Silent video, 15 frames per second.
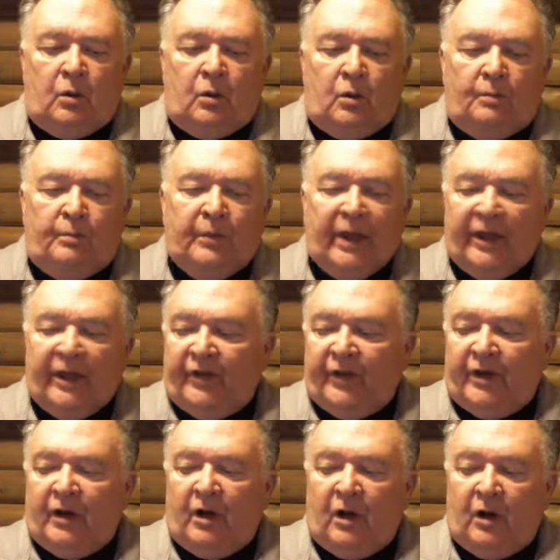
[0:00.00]

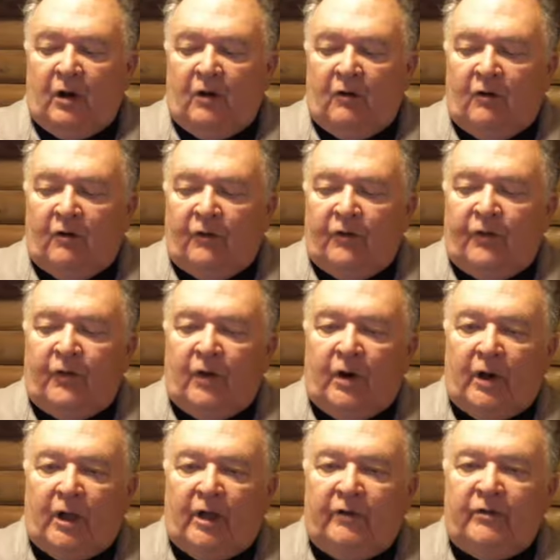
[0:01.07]
method of
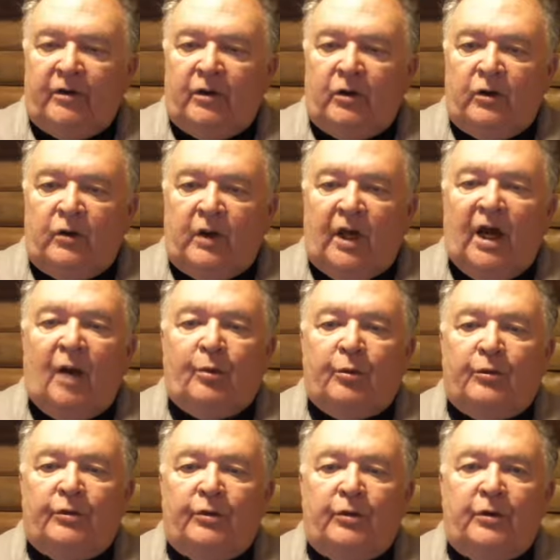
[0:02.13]
giving you the
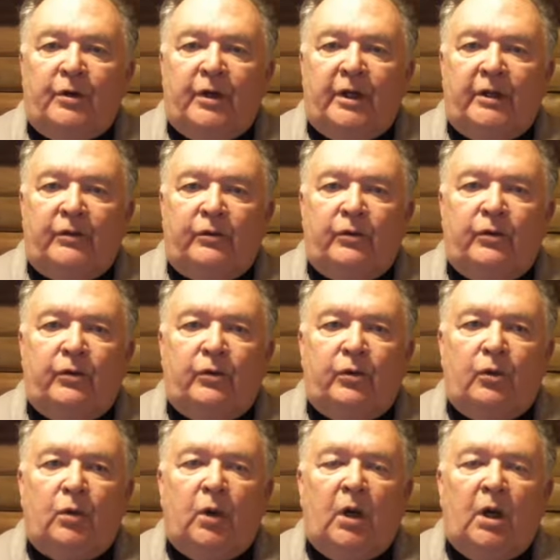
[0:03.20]
opportunity
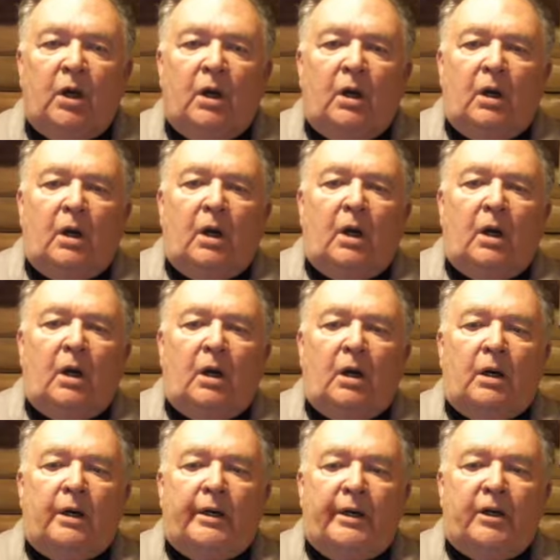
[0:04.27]
to
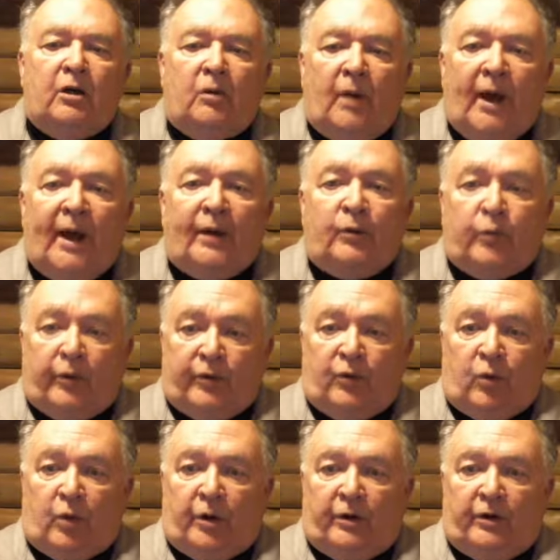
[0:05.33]
interact with
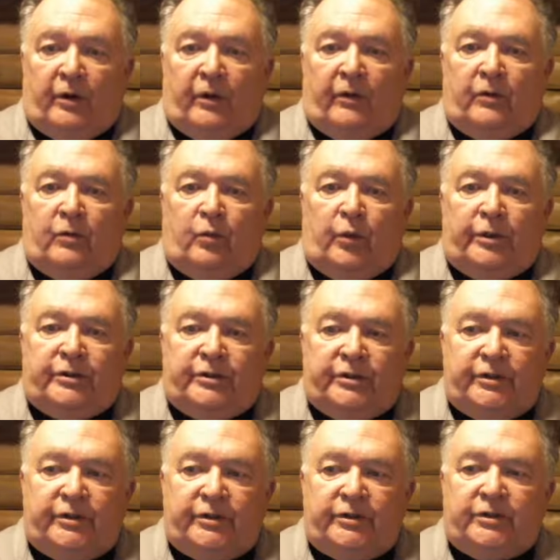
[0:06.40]
one another, which
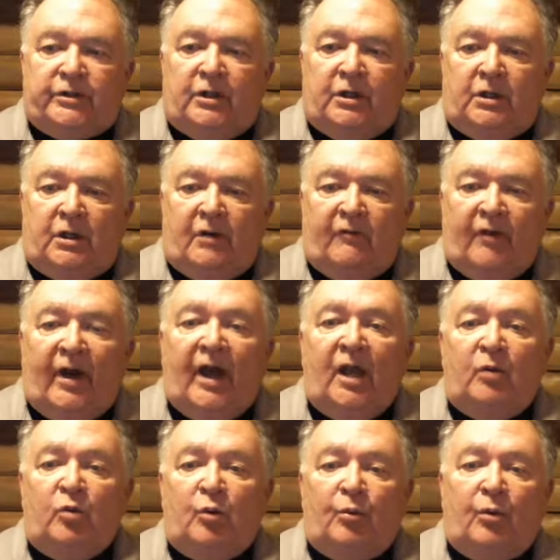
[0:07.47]
is a
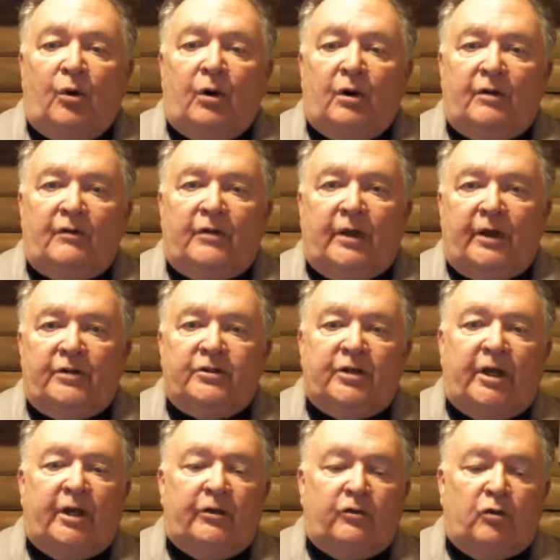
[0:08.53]
valuable part of the
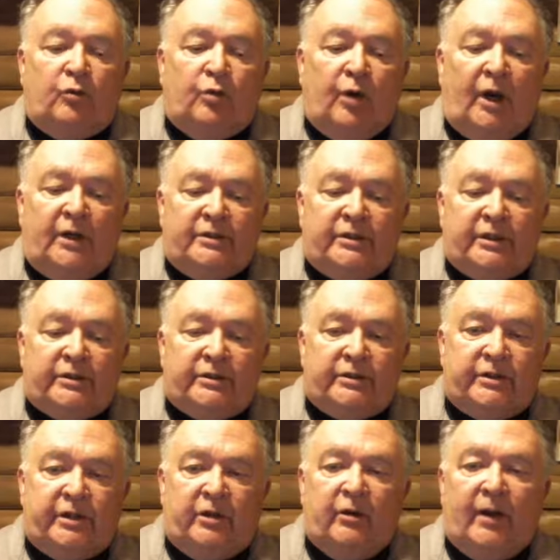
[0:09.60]
educational process, is
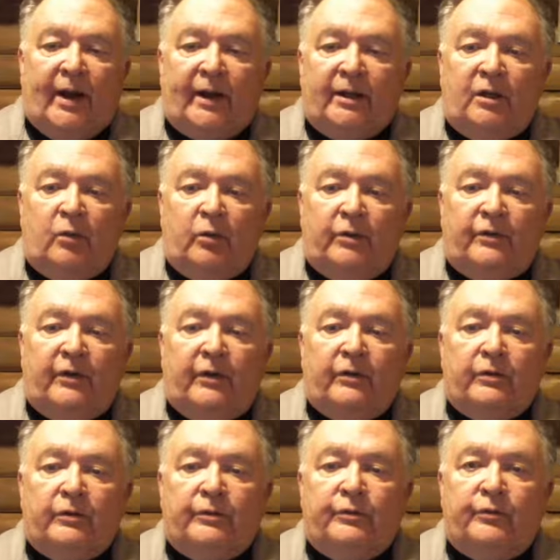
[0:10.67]
interacting with
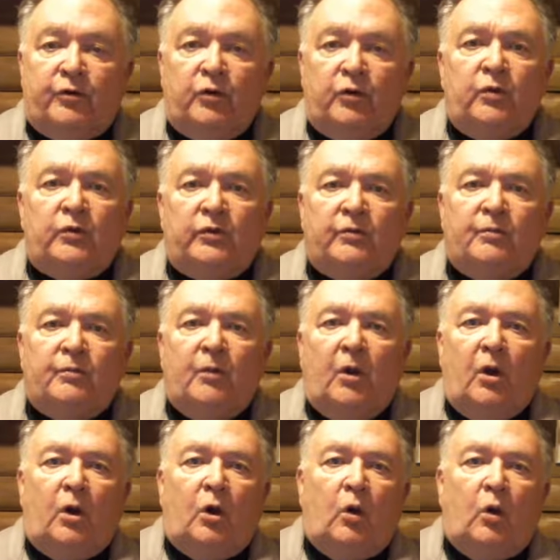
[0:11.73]
other students
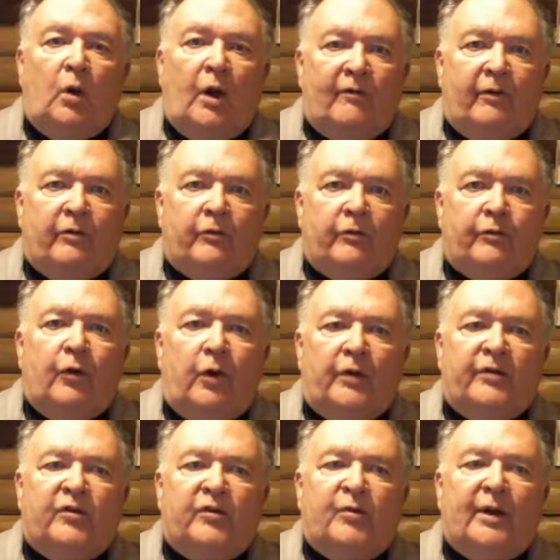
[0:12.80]
who have other
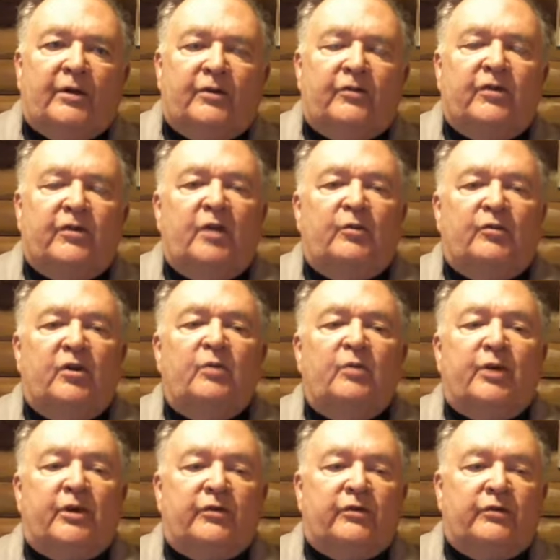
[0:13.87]
thoughts about the same
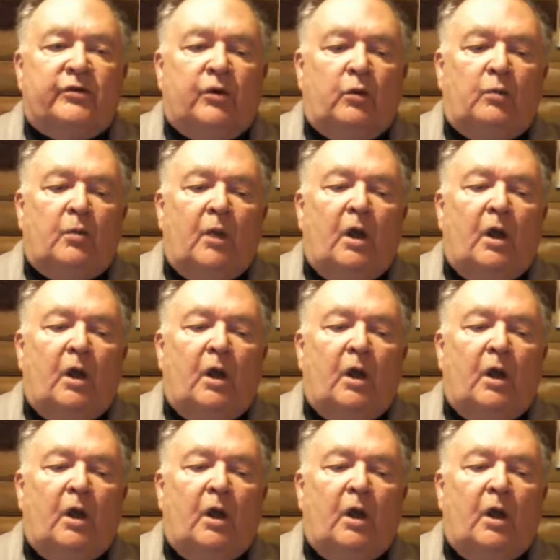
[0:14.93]
subjects. So